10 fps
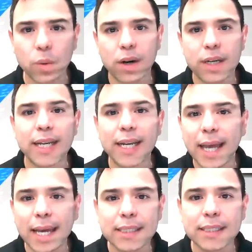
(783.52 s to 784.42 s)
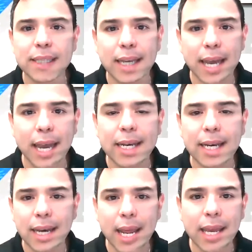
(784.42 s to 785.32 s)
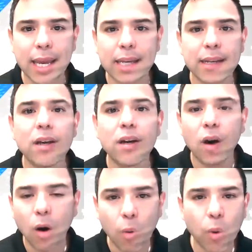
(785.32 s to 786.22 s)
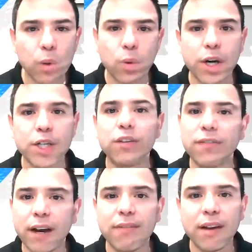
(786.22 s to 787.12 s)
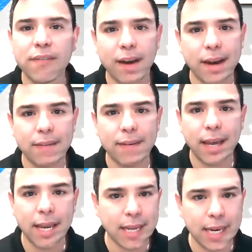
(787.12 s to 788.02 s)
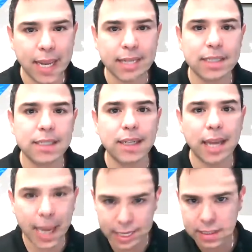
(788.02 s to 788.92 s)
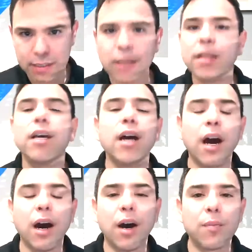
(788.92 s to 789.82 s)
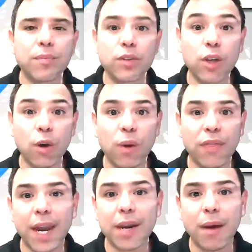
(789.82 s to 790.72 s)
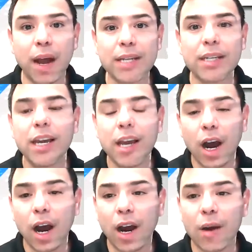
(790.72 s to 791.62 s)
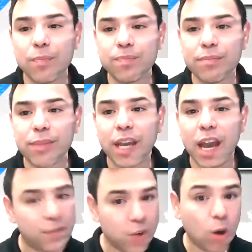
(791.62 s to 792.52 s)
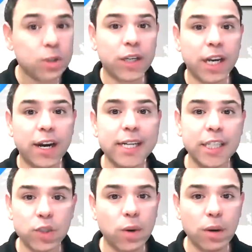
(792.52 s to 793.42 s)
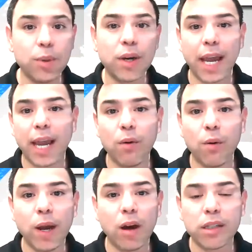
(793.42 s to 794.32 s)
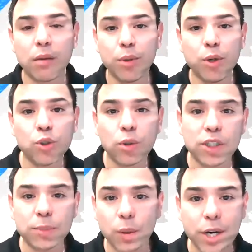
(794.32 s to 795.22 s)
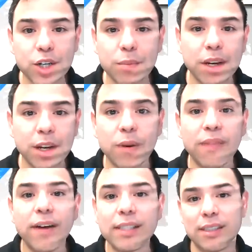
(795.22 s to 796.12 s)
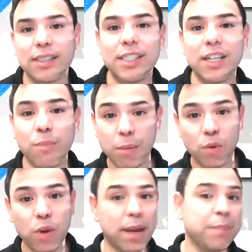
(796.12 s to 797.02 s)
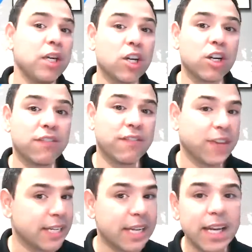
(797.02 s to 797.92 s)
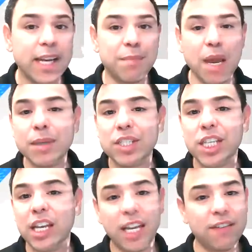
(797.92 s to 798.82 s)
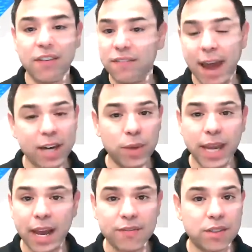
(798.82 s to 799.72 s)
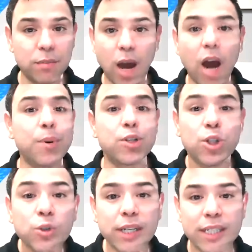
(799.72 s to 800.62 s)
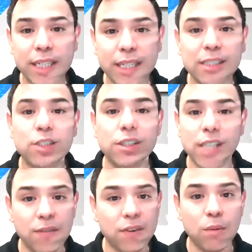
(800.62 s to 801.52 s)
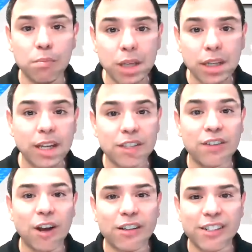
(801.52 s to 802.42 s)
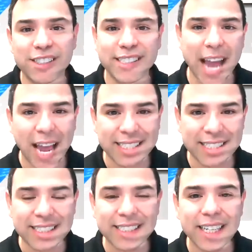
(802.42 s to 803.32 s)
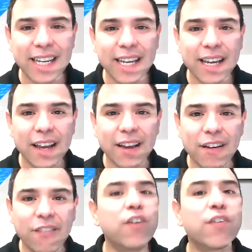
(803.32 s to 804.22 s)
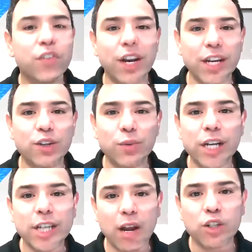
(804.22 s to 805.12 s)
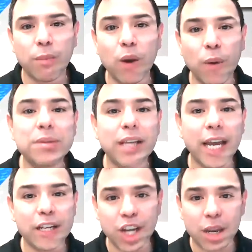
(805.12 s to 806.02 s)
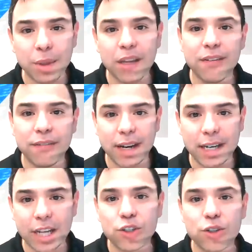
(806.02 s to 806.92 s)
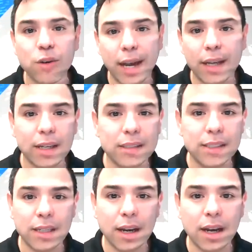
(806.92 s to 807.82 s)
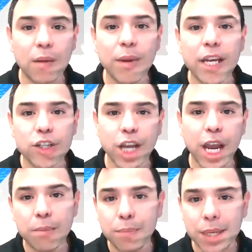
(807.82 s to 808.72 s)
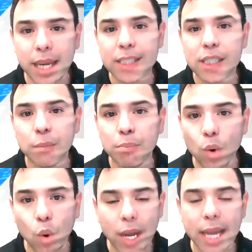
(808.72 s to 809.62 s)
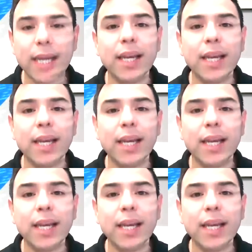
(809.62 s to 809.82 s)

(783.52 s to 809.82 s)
word. Let's Get Naked, all one word, to 555-888-8. So with that in mind, if you're also curious and you just want to book what we call a mutual exploration meeting with us and see if maybe we might be a good fit, maybe see if in fact we have some opportunities to save you millions of dollars in taxes, feel free to reach out to my website, jbfinancialllc.com, JB as in boy,